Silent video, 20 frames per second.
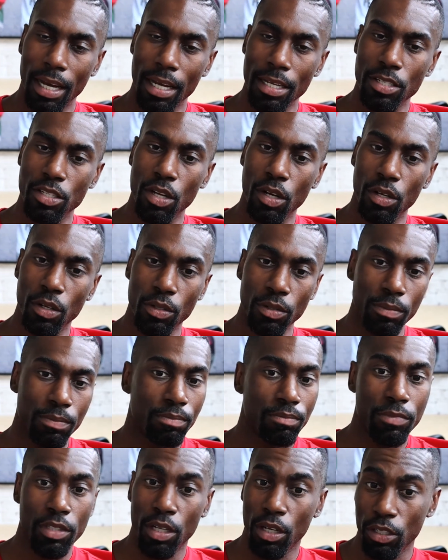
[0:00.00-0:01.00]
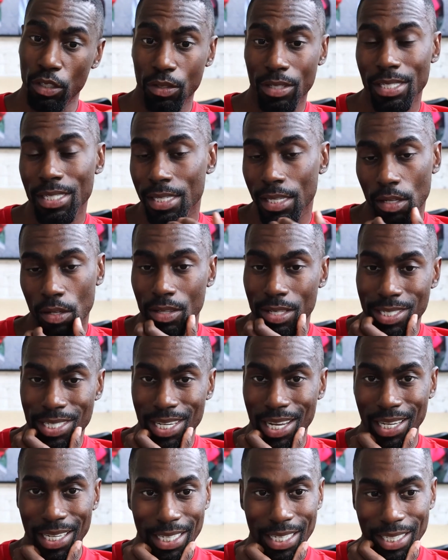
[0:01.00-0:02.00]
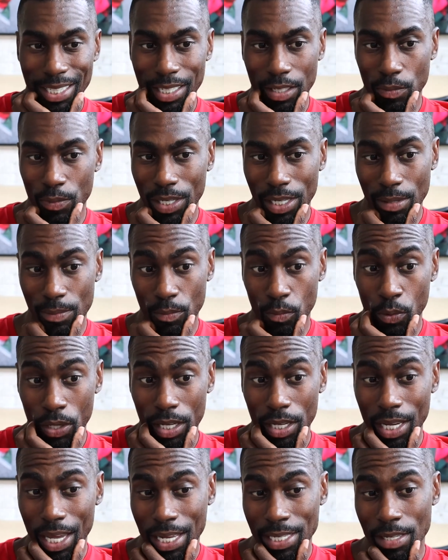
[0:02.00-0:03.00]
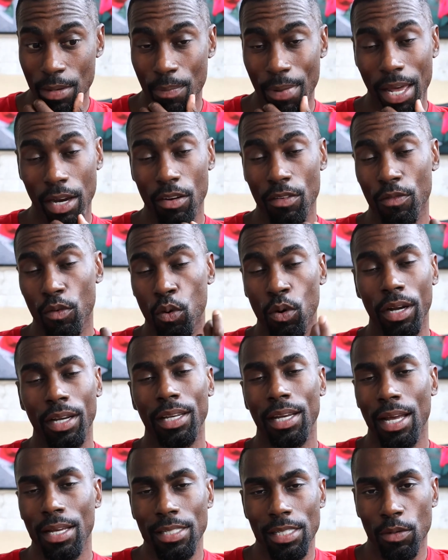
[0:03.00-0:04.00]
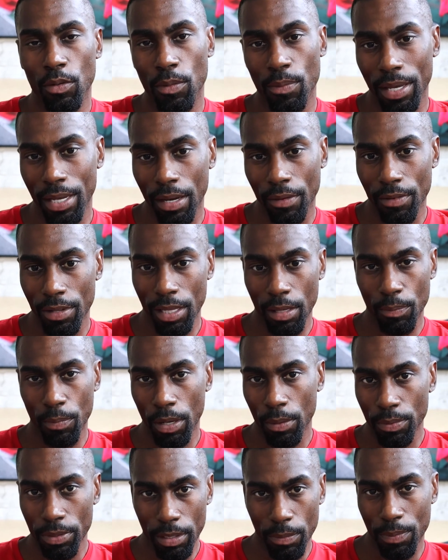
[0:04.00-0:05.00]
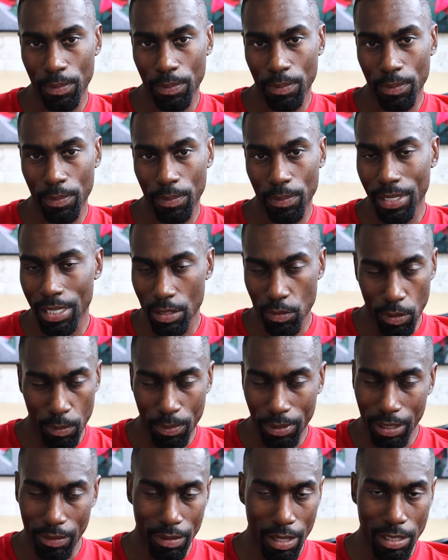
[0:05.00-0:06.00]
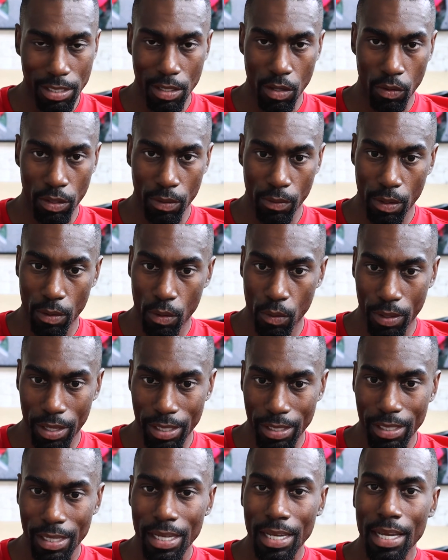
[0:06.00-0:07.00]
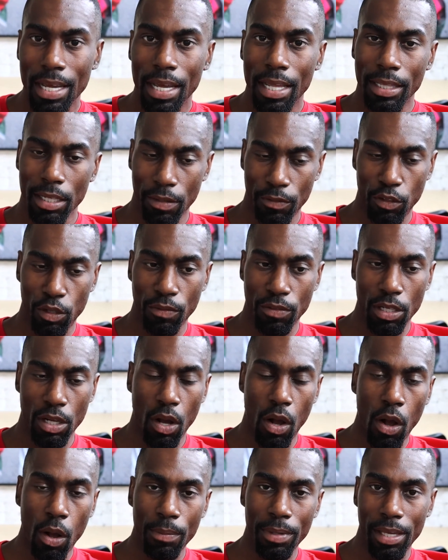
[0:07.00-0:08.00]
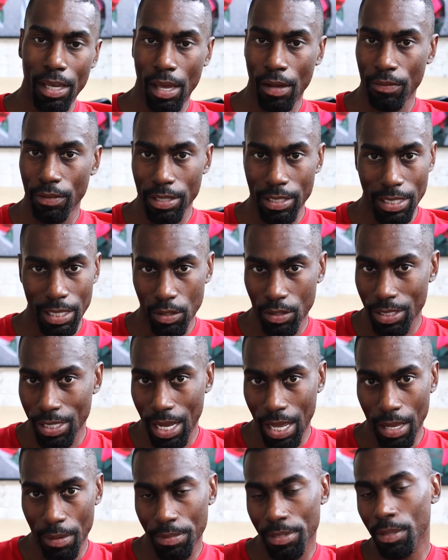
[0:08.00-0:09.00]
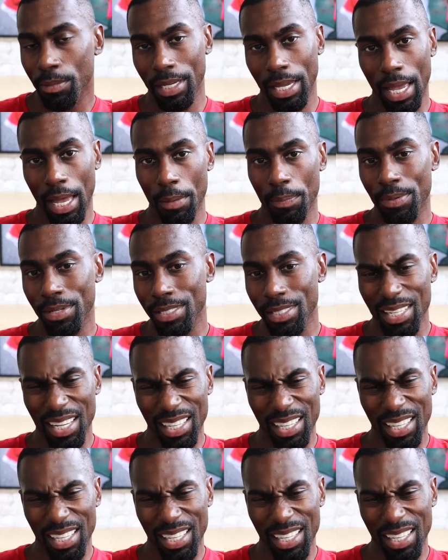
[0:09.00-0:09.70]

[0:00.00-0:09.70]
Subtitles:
So you can see it on the site. Like we as a matter of organizing, we make everything public because we believe that's the only way we'll win. That if you have to call me every single time something happens, like